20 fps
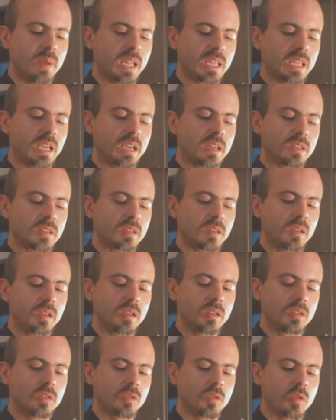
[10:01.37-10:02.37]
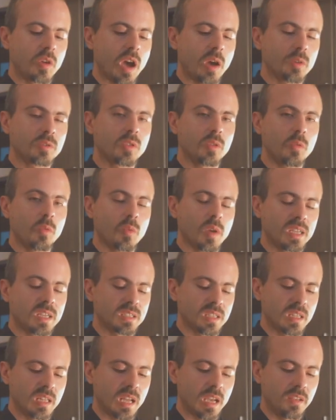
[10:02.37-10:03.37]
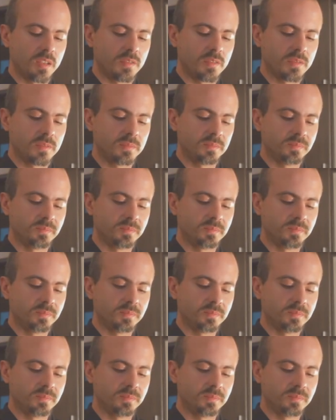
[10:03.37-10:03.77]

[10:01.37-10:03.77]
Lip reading: bettered throughout one's life.